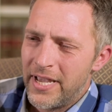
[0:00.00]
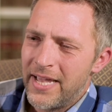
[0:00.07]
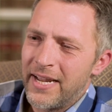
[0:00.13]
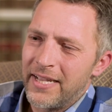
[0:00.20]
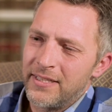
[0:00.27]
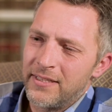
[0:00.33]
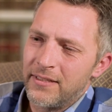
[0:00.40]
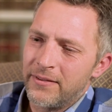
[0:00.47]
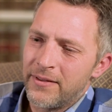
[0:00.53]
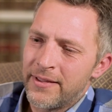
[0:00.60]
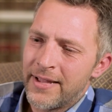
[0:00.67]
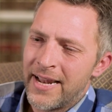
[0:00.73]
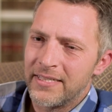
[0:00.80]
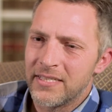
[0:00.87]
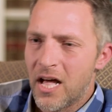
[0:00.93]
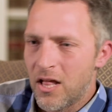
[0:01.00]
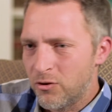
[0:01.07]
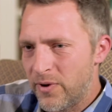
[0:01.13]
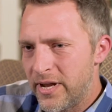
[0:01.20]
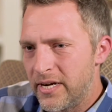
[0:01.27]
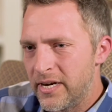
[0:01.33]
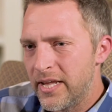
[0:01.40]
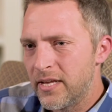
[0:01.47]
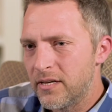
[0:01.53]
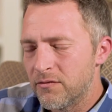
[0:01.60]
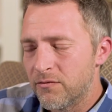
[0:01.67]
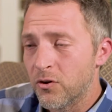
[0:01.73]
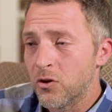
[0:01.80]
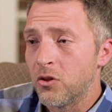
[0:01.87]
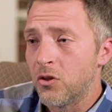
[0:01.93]
and I tolerated it
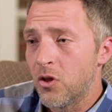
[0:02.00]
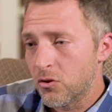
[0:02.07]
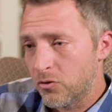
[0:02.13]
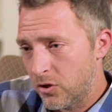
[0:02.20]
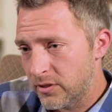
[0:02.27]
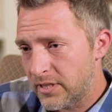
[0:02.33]
for a long, long